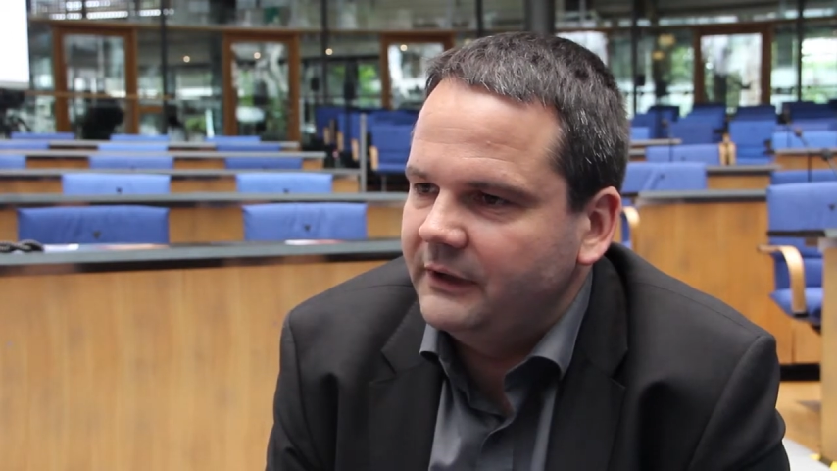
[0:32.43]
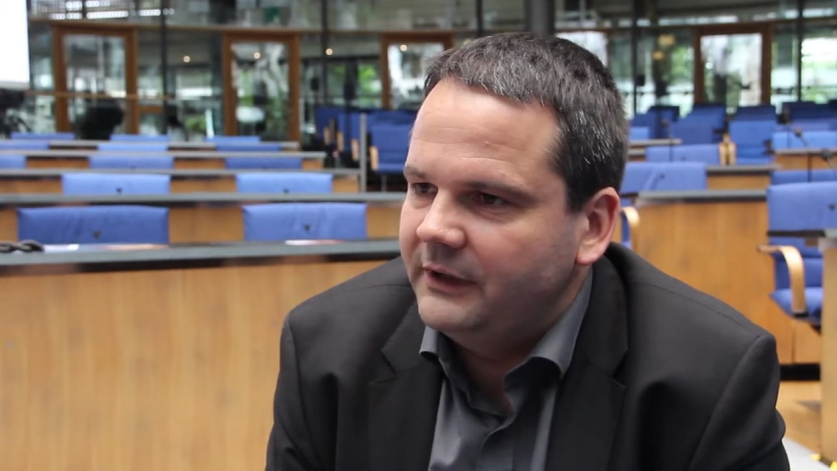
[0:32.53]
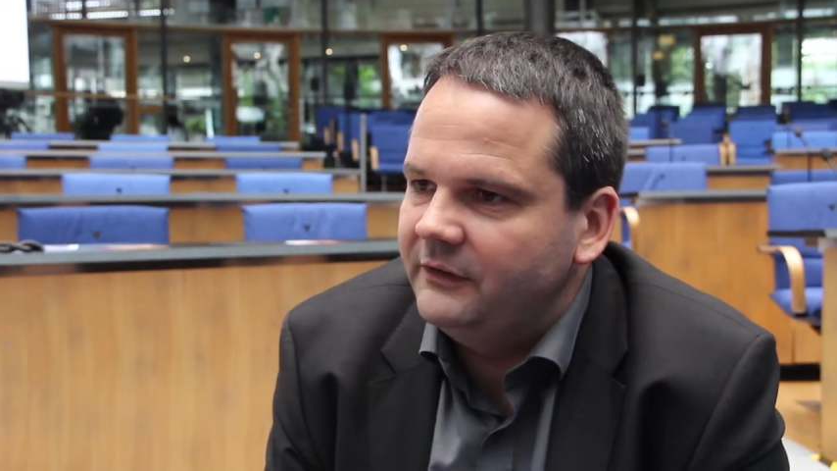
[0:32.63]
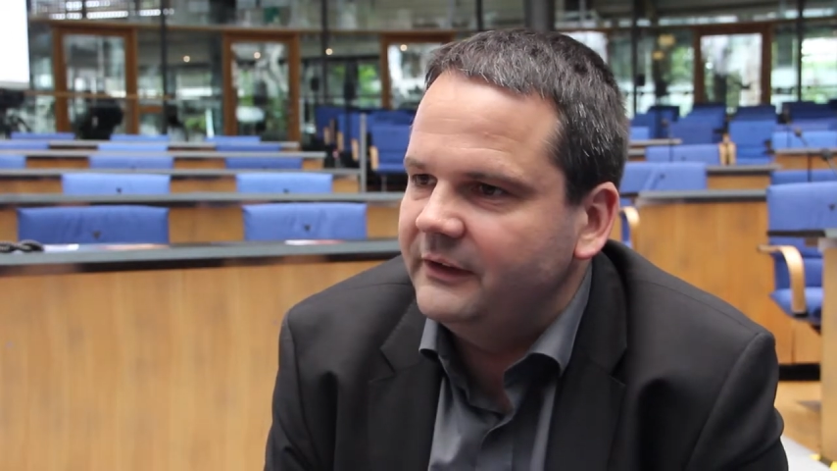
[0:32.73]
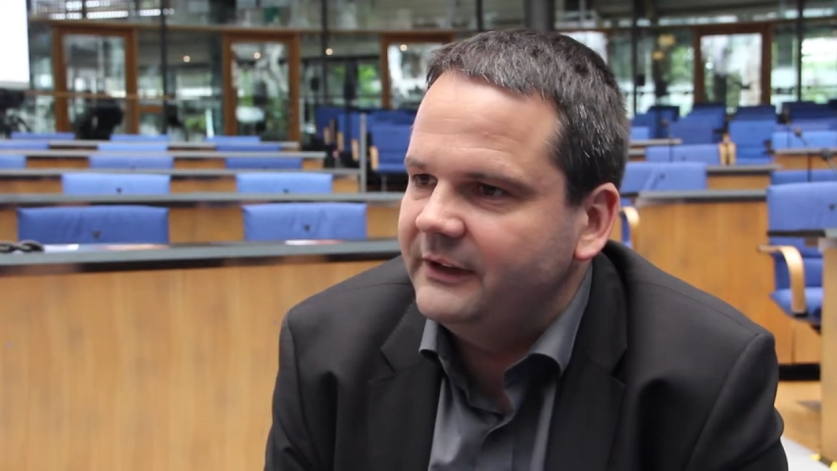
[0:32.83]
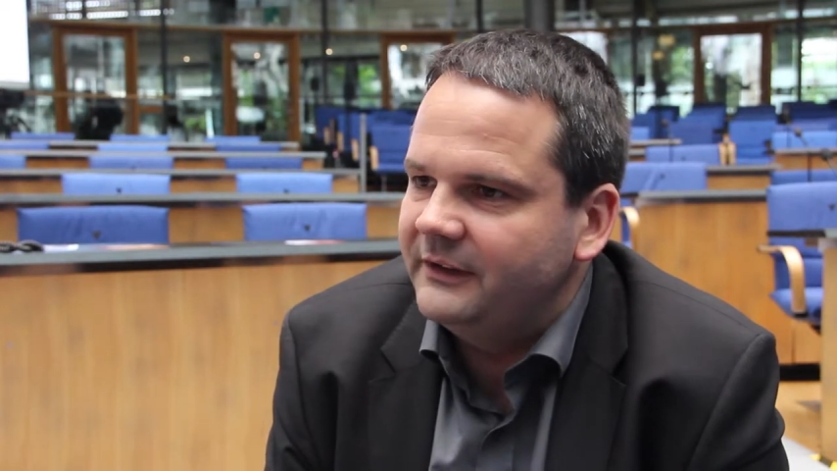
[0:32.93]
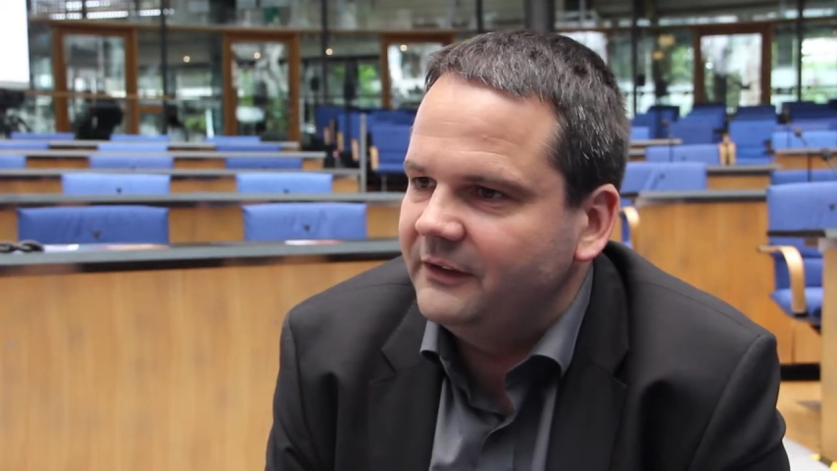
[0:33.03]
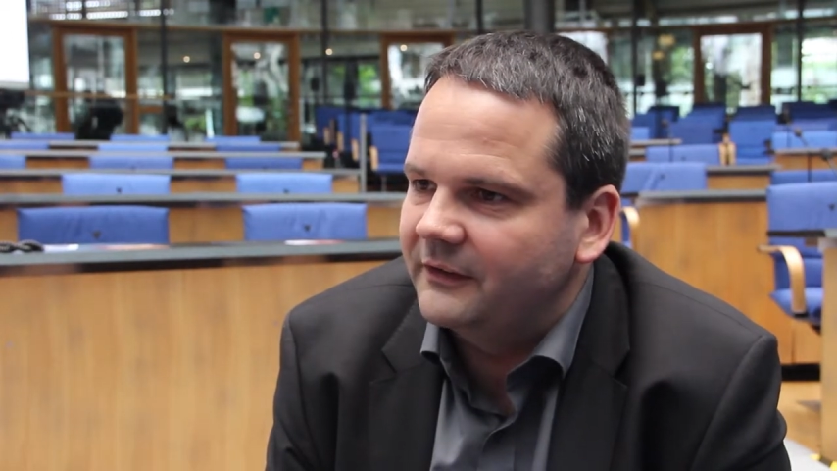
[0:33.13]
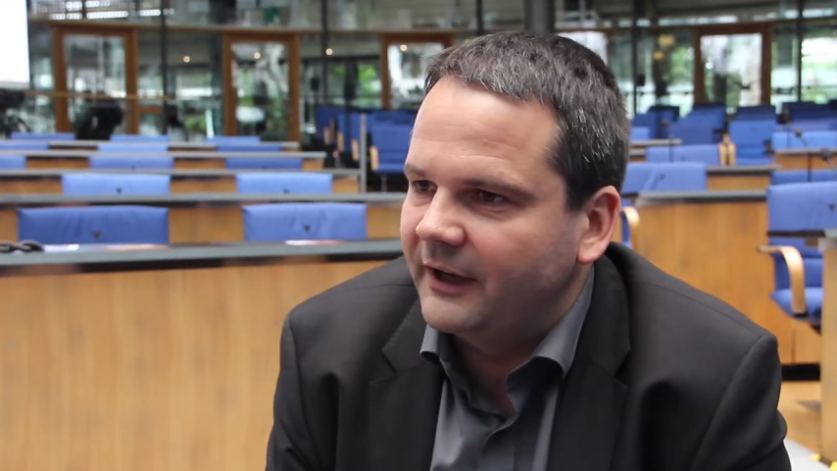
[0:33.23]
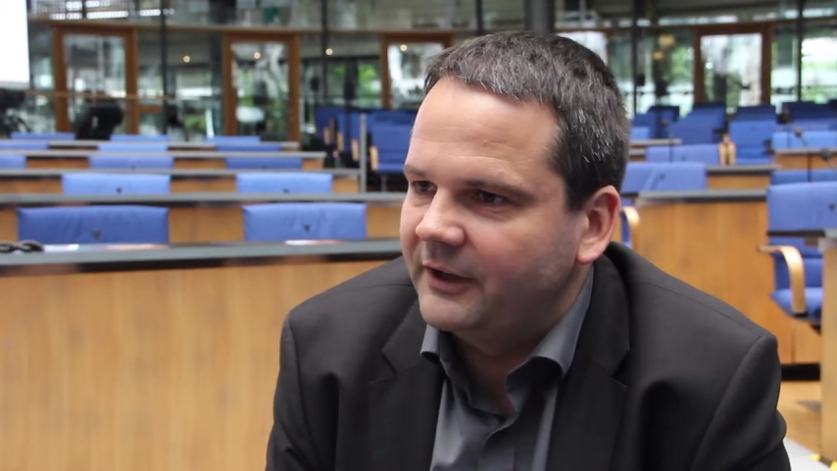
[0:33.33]
easily
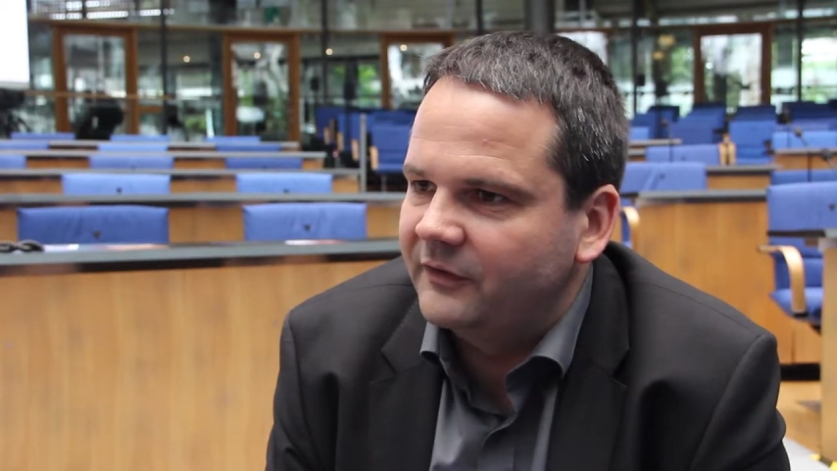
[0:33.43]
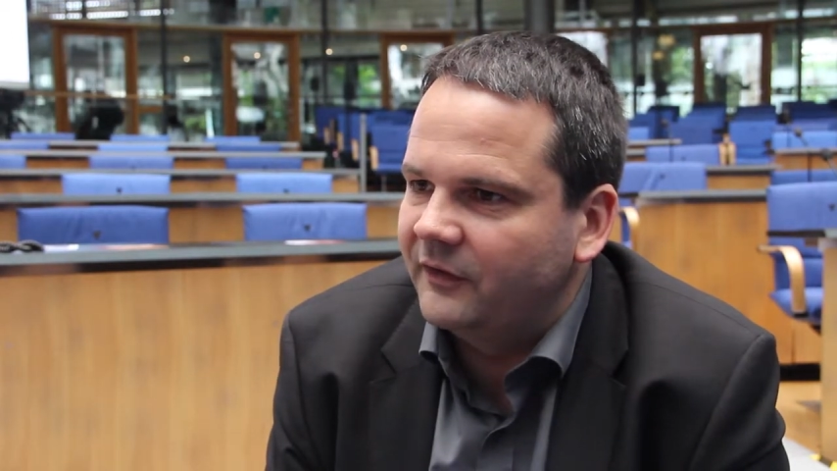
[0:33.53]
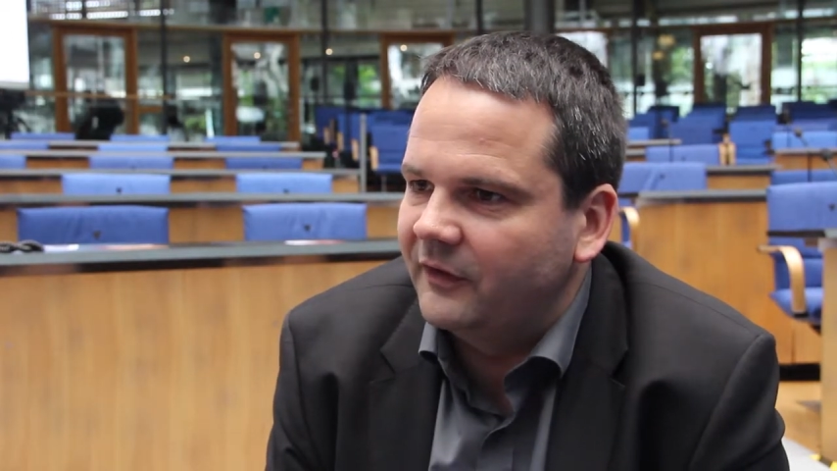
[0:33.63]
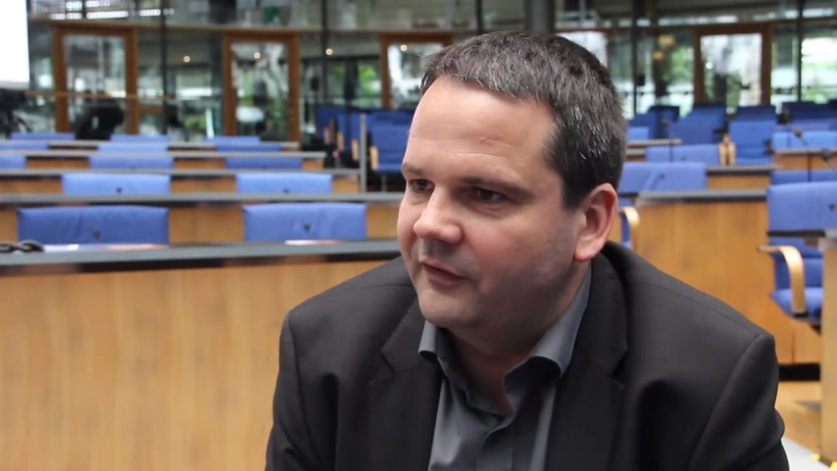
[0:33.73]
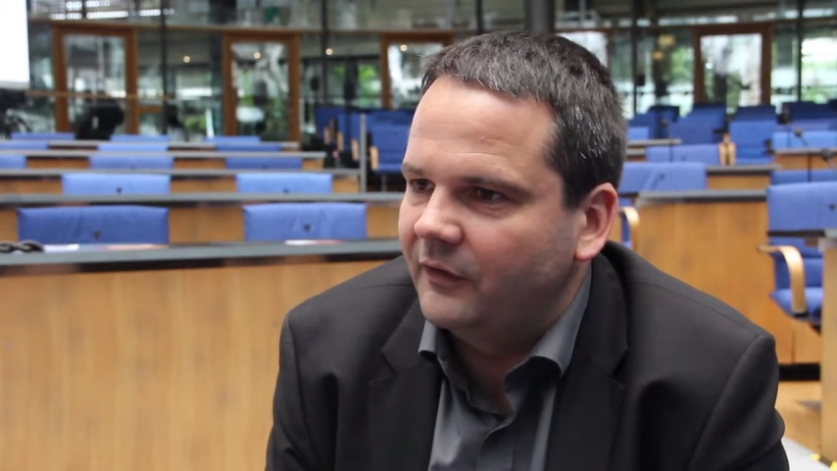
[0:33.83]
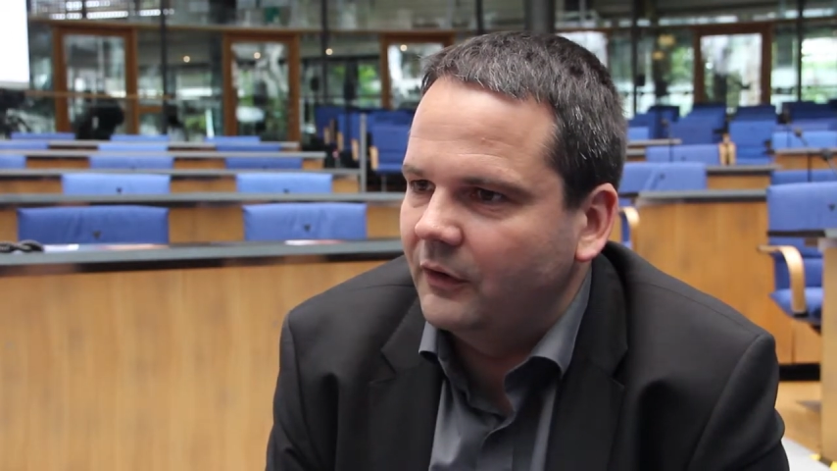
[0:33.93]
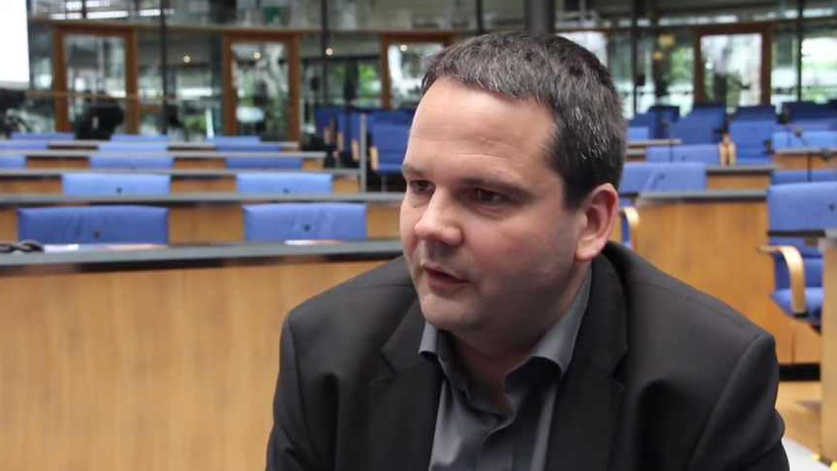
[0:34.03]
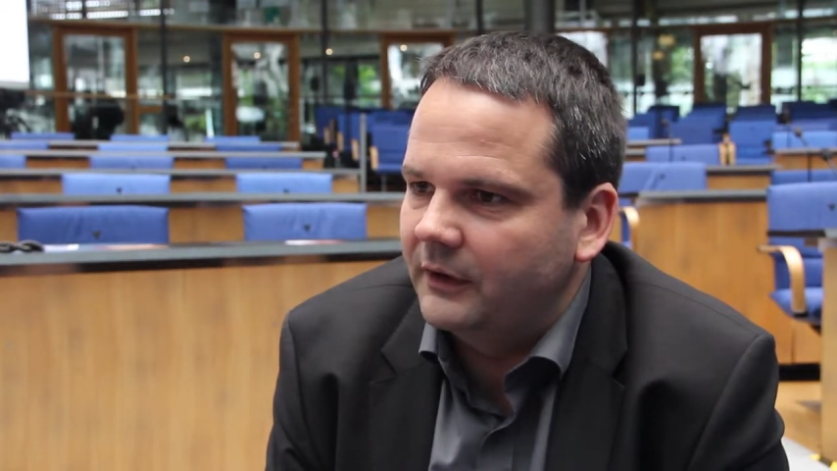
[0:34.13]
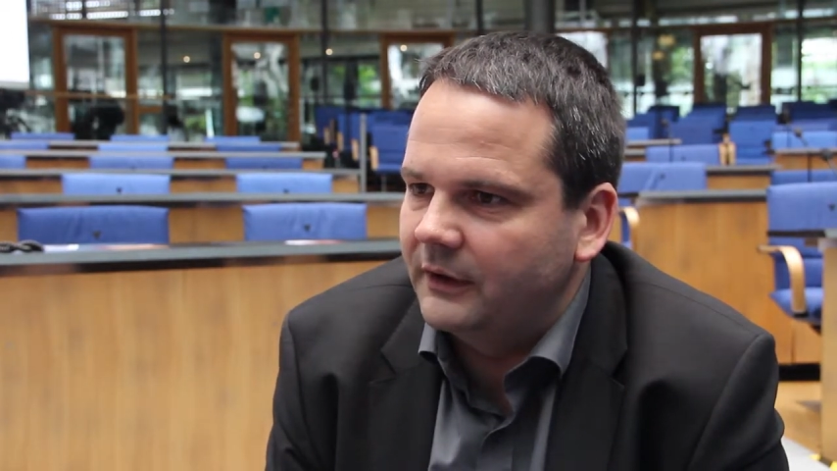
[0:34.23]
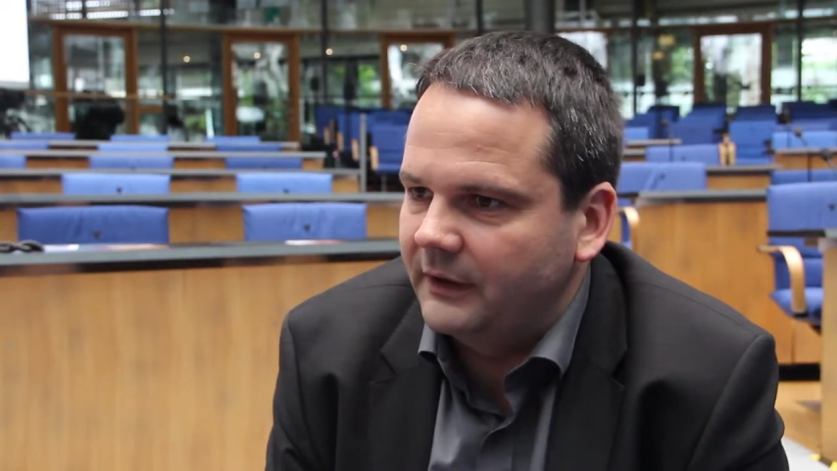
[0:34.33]
designed
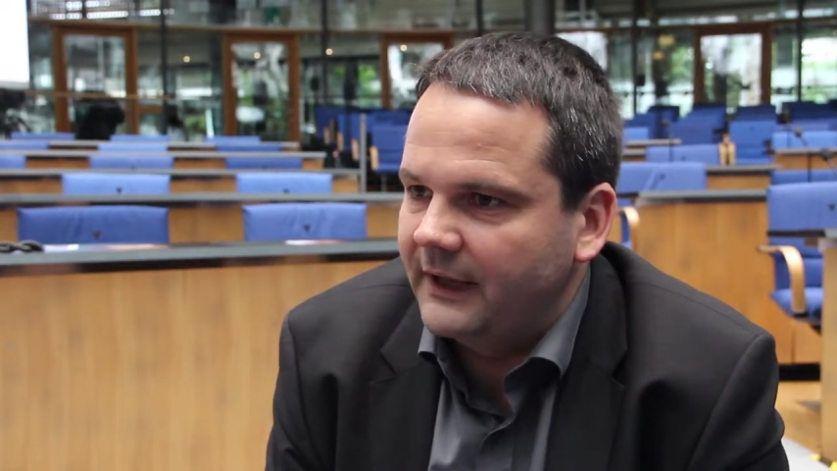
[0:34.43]
for